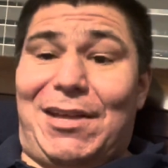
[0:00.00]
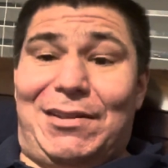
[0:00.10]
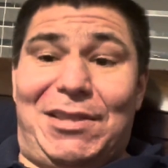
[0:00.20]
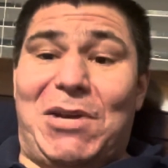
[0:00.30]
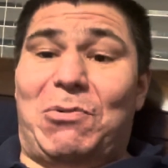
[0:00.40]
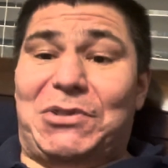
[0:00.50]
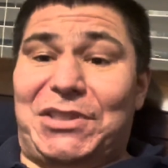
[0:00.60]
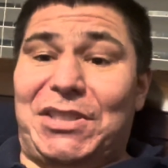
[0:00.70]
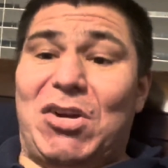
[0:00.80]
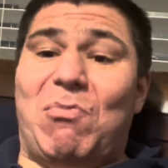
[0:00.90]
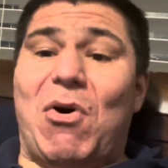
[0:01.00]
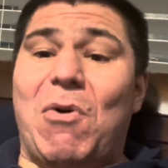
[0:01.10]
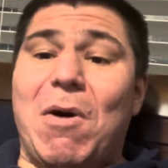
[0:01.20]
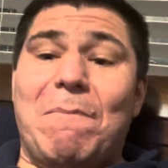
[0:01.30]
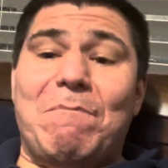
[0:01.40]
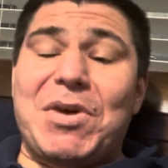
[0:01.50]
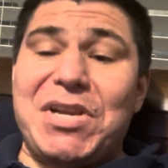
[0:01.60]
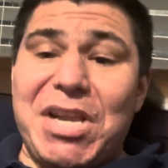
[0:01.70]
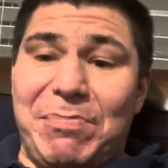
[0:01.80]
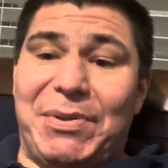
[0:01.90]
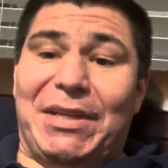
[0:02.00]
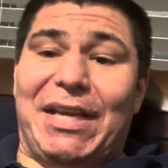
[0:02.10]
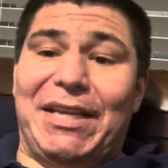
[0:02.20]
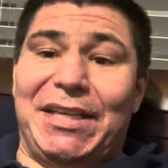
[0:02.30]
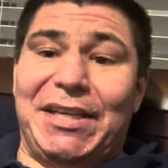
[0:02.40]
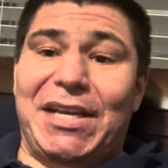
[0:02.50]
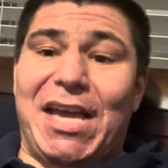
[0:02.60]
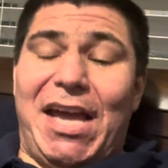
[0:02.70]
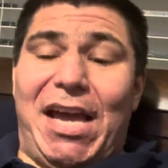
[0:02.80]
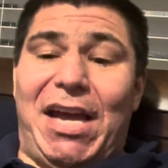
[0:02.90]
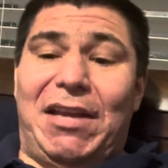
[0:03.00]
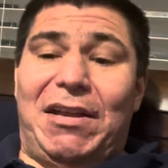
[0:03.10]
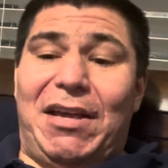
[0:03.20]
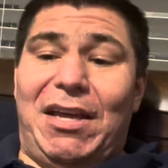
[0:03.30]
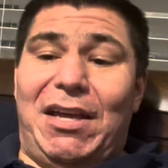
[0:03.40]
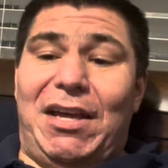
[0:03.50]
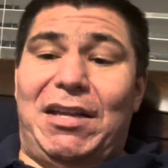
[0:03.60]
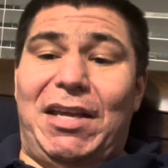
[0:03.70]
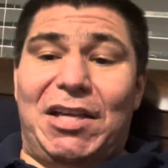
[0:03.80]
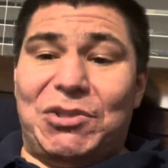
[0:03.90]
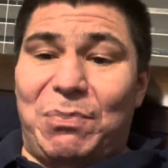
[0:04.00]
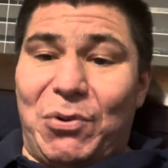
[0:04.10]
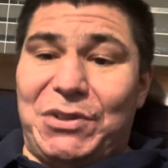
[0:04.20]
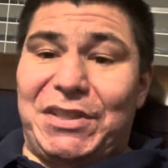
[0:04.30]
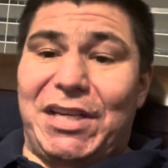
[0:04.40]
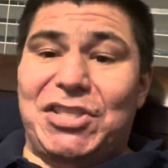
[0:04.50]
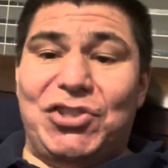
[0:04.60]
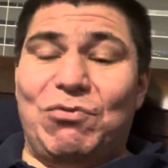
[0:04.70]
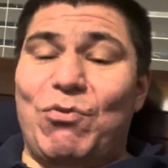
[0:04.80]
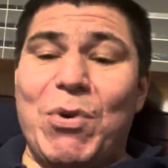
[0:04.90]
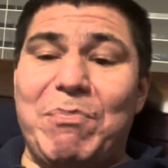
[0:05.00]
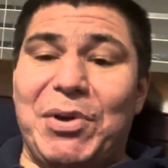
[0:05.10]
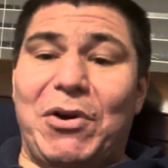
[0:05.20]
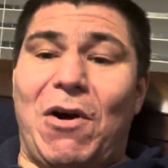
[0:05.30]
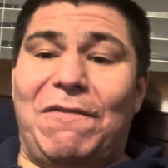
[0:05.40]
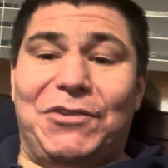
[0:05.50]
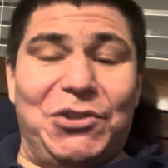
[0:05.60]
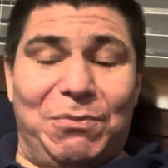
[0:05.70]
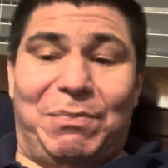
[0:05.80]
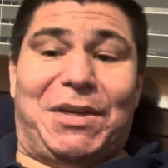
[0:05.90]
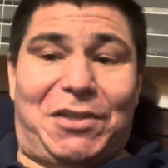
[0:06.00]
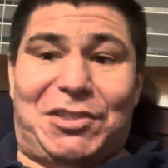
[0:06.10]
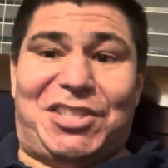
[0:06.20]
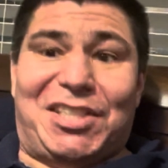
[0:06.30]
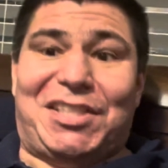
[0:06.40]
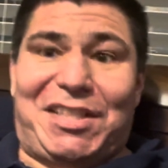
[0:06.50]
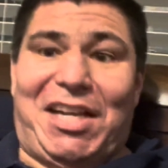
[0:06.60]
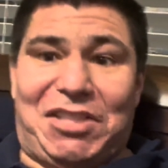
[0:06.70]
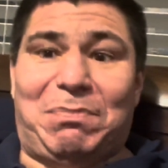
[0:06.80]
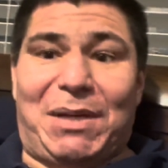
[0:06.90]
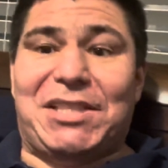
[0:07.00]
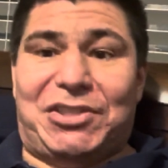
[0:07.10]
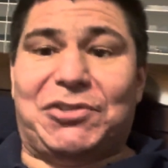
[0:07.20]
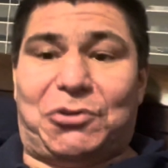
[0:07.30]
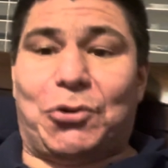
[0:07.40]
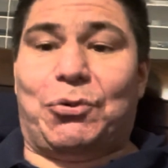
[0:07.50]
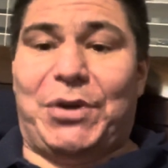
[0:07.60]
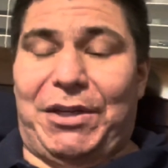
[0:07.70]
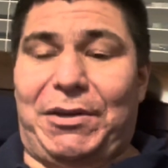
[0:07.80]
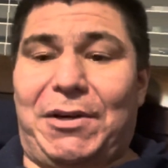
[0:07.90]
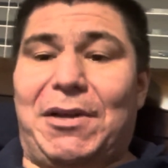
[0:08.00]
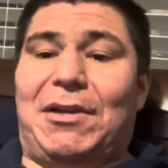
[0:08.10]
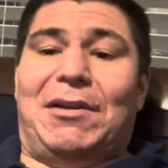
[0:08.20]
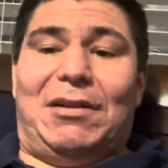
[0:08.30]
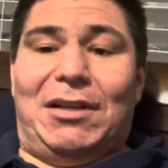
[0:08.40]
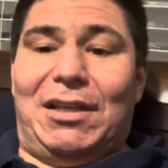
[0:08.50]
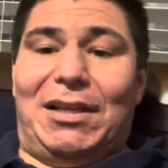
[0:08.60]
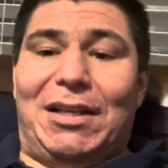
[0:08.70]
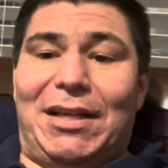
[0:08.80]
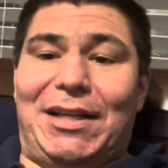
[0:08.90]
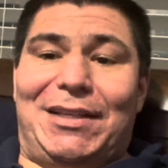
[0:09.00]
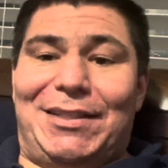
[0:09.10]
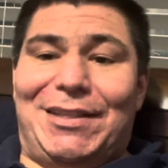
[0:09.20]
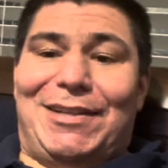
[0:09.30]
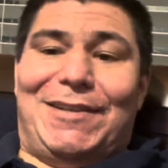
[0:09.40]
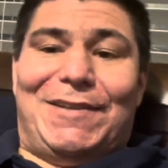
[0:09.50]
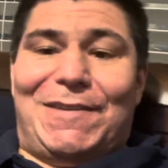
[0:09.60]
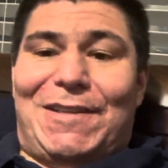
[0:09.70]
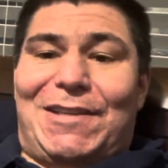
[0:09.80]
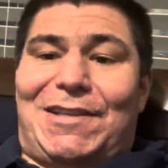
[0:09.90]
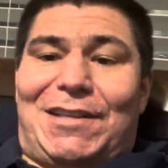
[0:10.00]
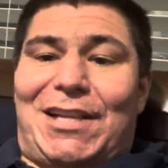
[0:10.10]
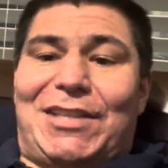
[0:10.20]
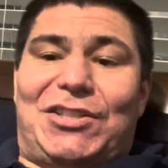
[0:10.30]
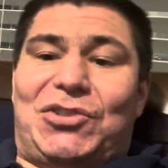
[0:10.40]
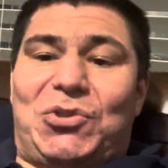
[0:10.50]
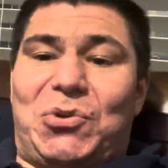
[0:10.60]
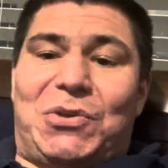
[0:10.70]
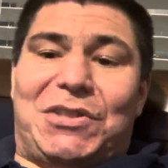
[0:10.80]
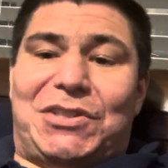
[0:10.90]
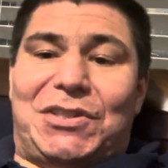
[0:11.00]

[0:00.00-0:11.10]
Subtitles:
they will say about manipulating and exploitation, ripping off you, because it takes place in Korea. Like the dude is